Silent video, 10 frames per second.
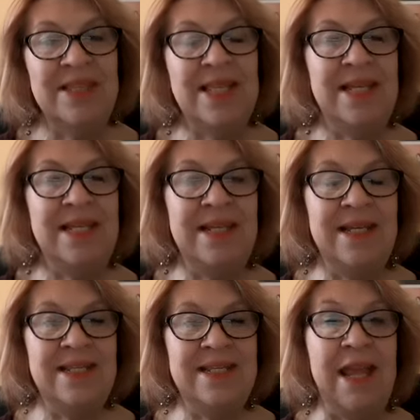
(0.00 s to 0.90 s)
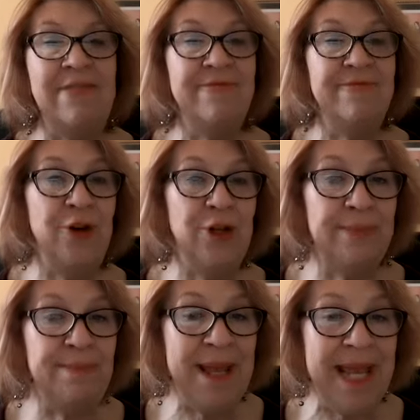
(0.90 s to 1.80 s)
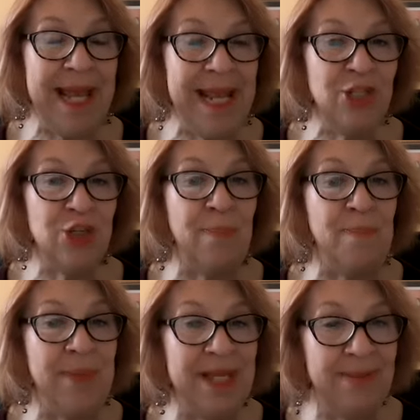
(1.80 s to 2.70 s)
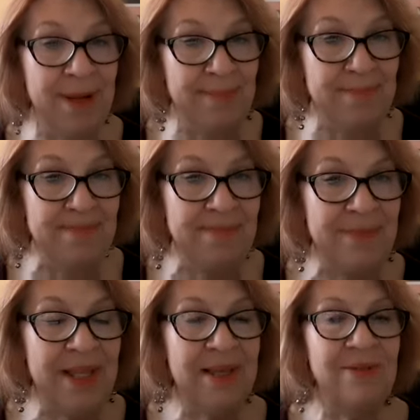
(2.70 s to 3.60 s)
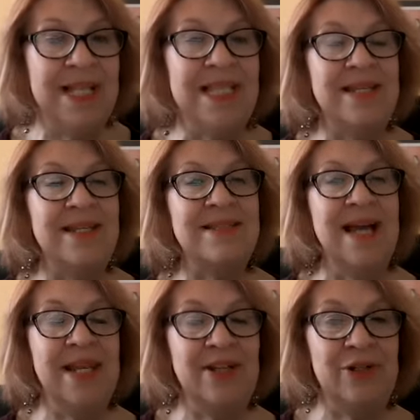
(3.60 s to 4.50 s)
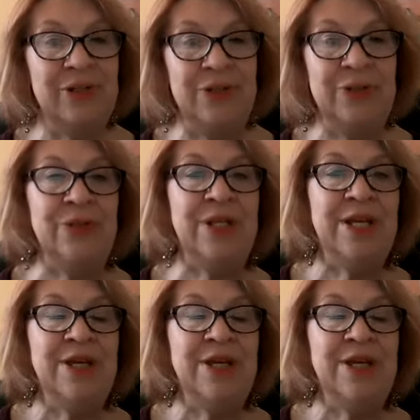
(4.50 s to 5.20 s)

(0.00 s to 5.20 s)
that it is a full page minimum, right? That does not include